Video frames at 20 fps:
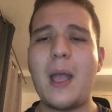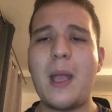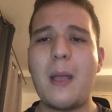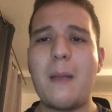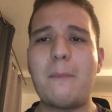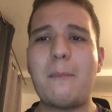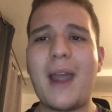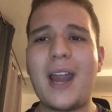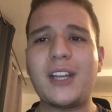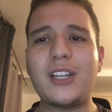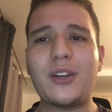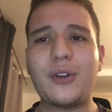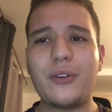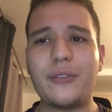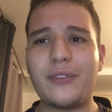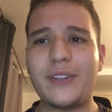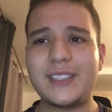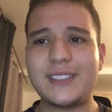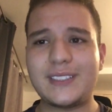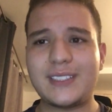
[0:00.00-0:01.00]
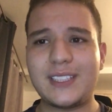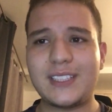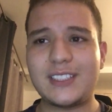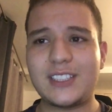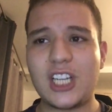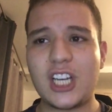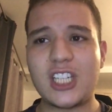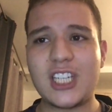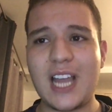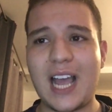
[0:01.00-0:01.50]
Minor offenses
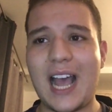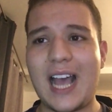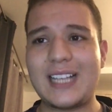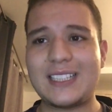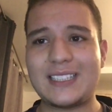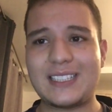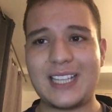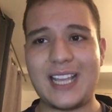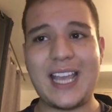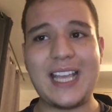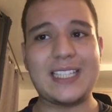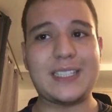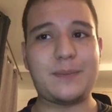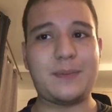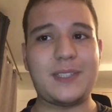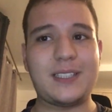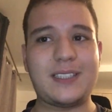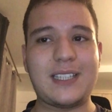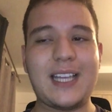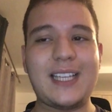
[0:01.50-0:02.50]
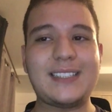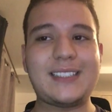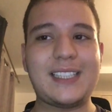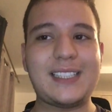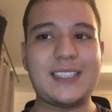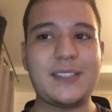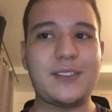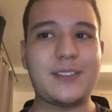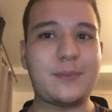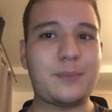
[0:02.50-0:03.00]
such as
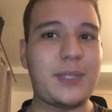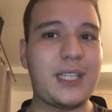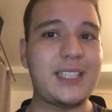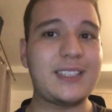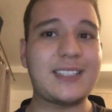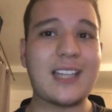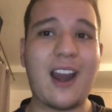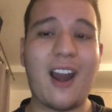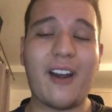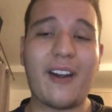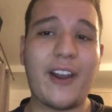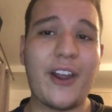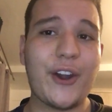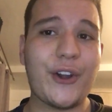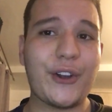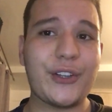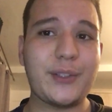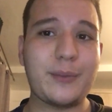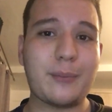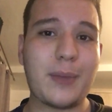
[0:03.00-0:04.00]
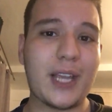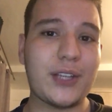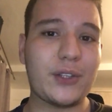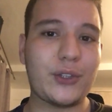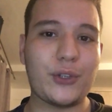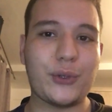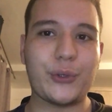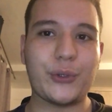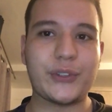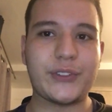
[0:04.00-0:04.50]
excessive speed are heard by the
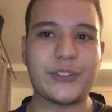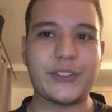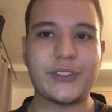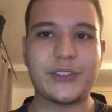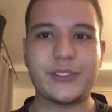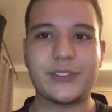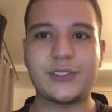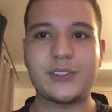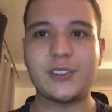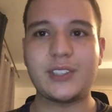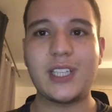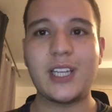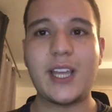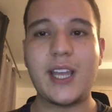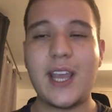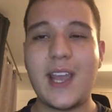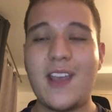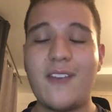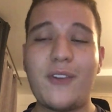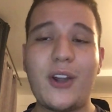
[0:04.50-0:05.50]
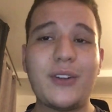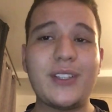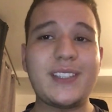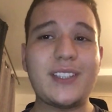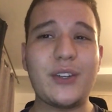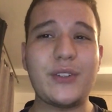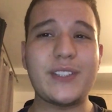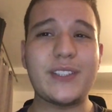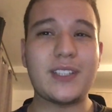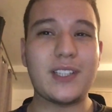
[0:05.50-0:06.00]
courts. Very
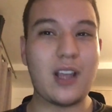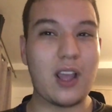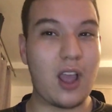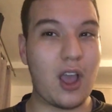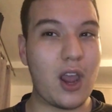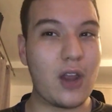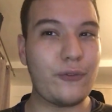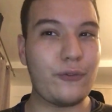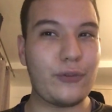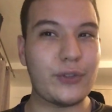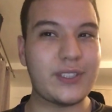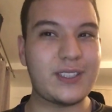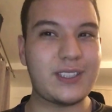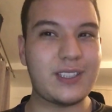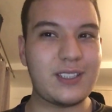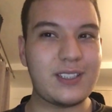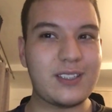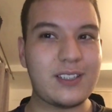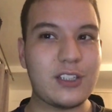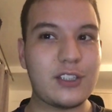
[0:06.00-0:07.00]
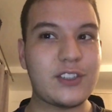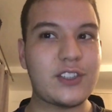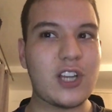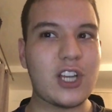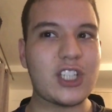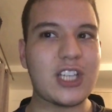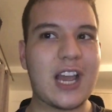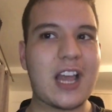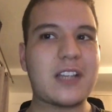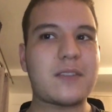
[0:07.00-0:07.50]
serious offenses
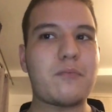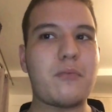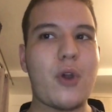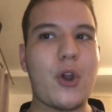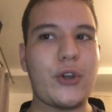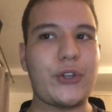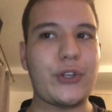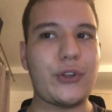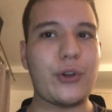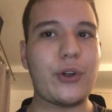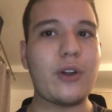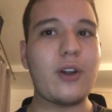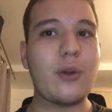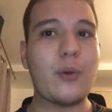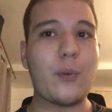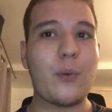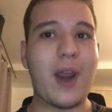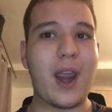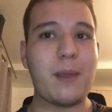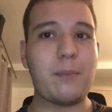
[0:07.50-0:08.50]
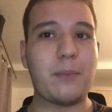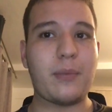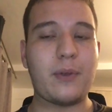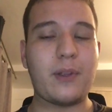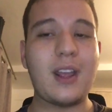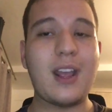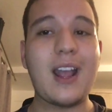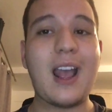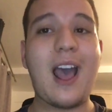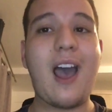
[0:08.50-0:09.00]
such as murder, rape,
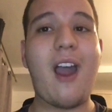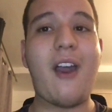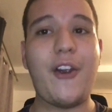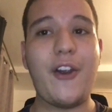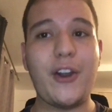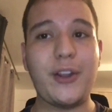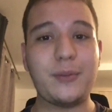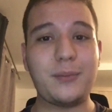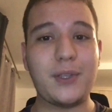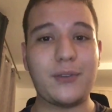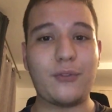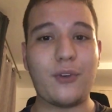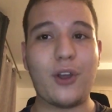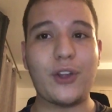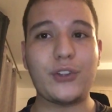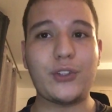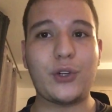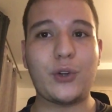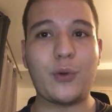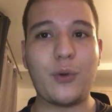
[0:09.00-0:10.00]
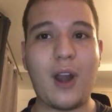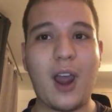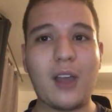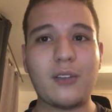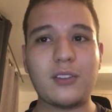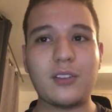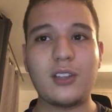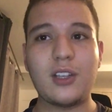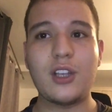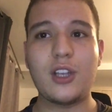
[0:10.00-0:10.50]
are heard before the
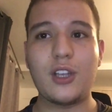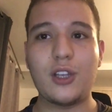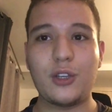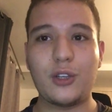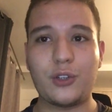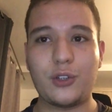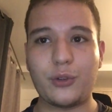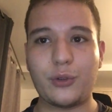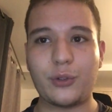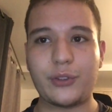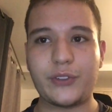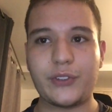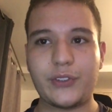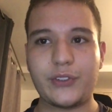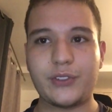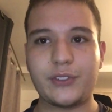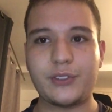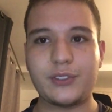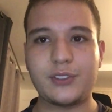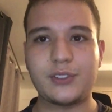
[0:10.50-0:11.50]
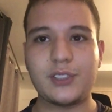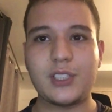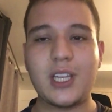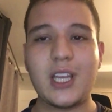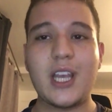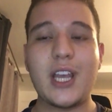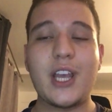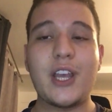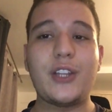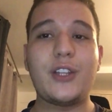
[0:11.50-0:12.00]
Crown Court.
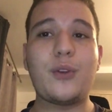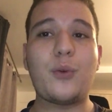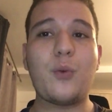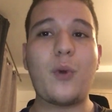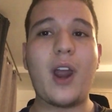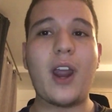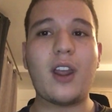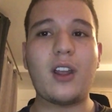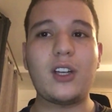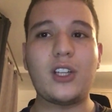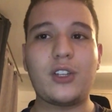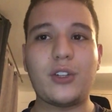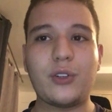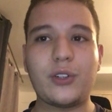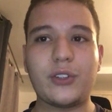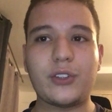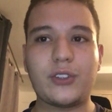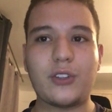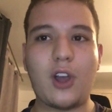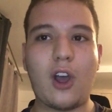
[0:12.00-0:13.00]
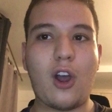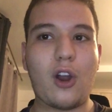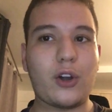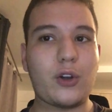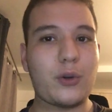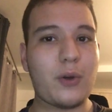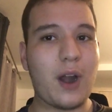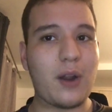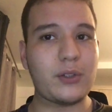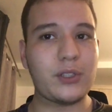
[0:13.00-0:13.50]
The Royal Court or
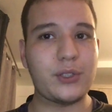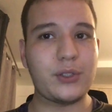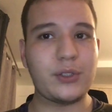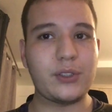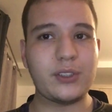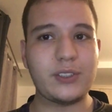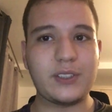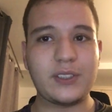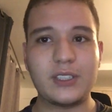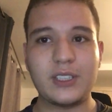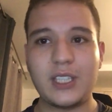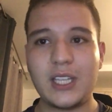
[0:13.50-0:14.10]
Crown Court